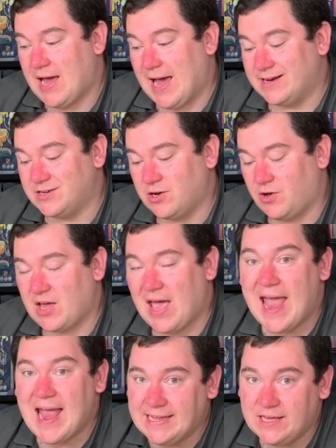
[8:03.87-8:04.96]
And like
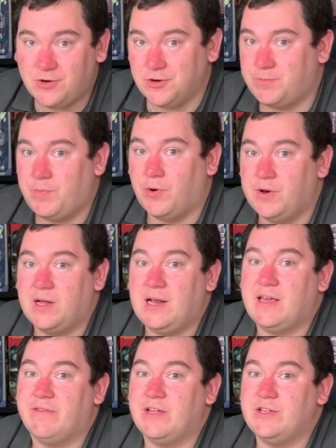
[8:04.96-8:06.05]
any good point and click
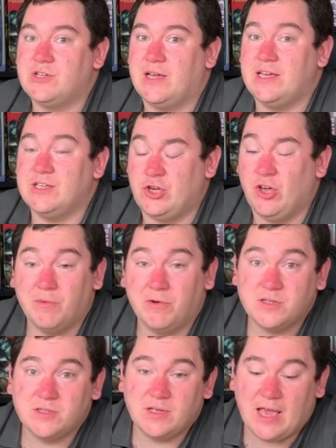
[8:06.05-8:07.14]
adventure, it's humorous.